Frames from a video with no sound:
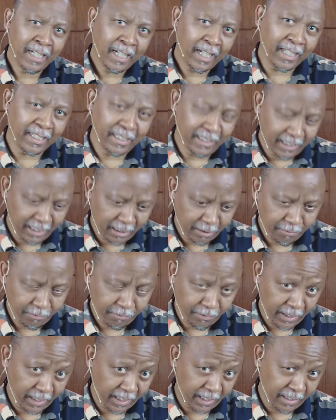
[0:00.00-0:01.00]
and that
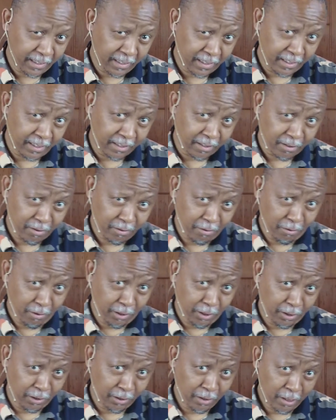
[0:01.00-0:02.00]
faith is
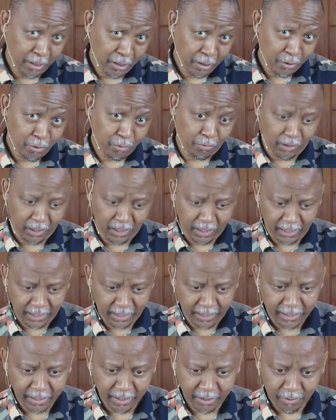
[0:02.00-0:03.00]
going to
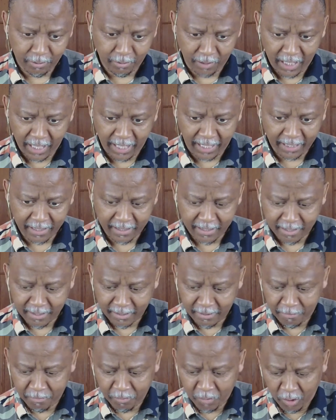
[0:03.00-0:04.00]
lead to acts
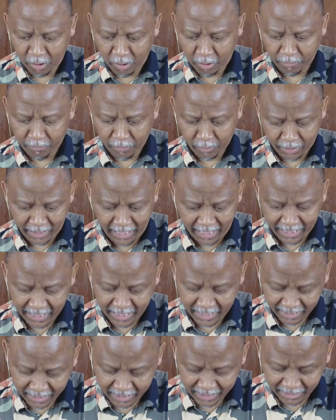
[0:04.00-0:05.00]
of
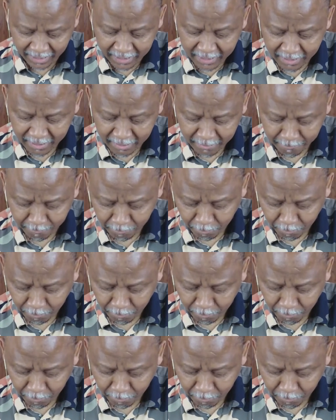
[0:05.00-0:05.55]
righteousness.